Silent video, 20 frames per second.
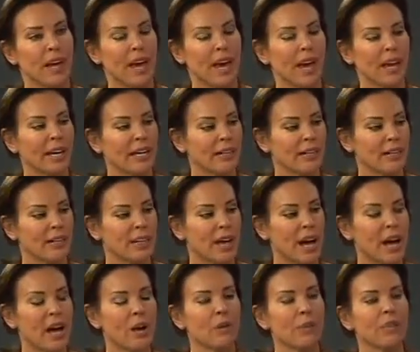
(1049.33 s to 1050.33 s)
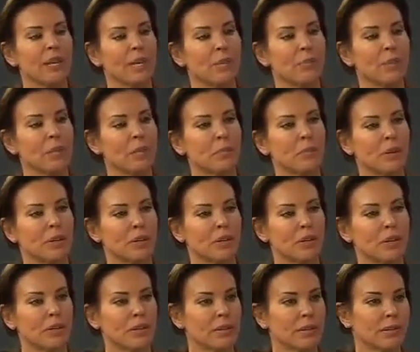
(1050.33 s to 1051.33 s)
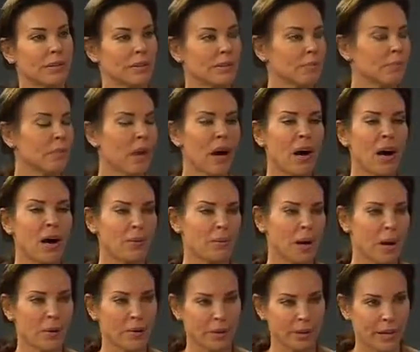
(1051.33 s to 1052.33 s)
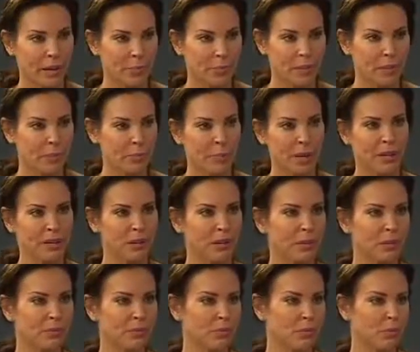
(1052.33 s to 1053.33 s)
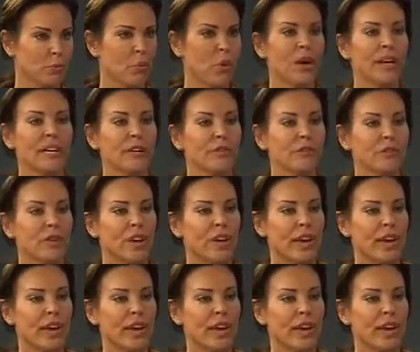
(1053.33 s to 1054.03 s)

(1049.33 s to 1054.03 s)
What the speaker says: And how can I be a better mom? How can I be a better wife?